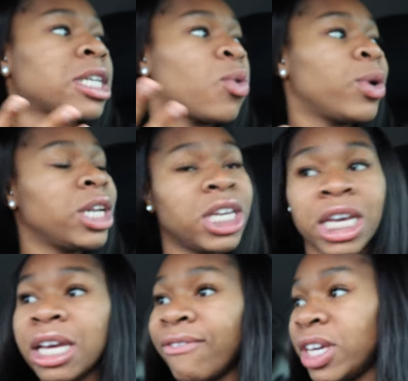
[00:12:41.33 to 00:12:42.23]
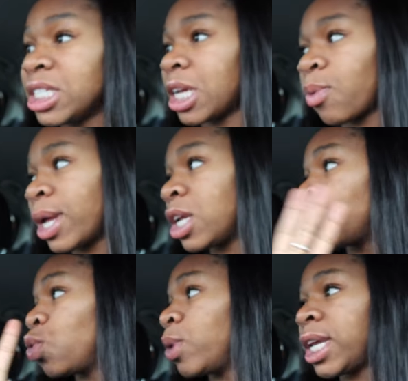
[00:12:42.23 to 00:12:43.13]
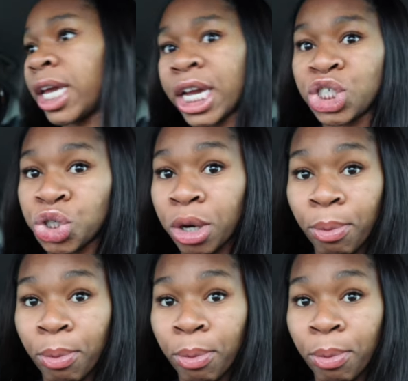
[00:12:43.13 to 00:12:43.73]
i don't want any inconvenience i don't want to do any extra